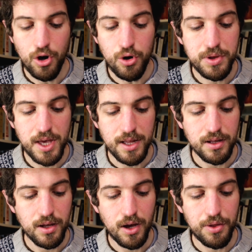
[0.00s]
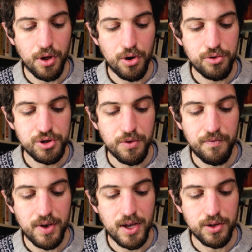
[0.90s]
who then are those who
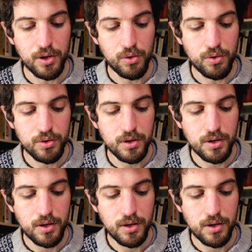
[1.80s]
fear the Lord?